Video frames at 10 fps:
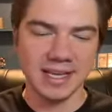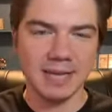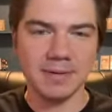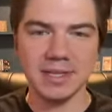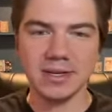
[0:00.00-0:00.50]

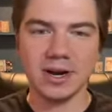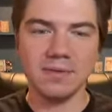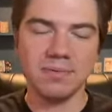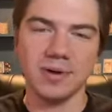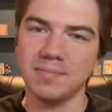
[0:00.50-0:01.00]
keep it in the
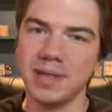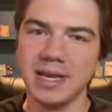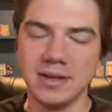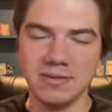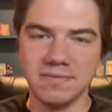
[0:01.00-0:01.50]
card pool.
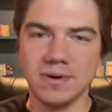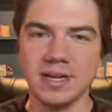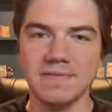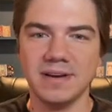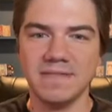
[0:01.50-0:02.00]
Play another 4
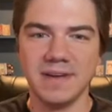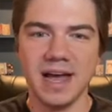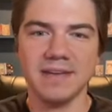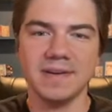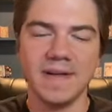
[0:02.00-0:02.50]
on a
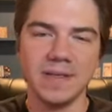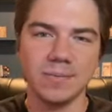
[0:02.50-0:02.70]
5.